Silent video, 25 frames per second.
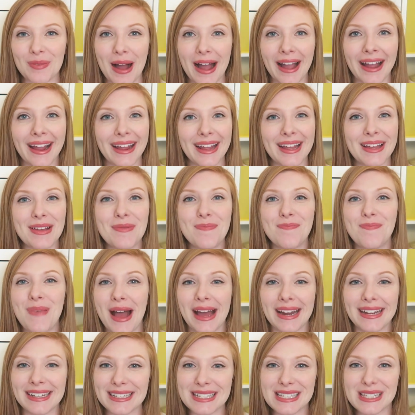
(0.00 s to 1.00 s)
my
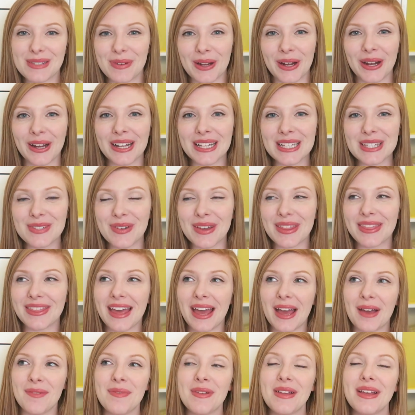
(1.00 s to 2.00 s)
bad experience with
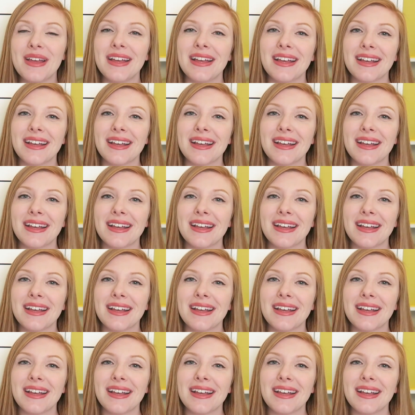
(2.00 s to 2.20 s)
them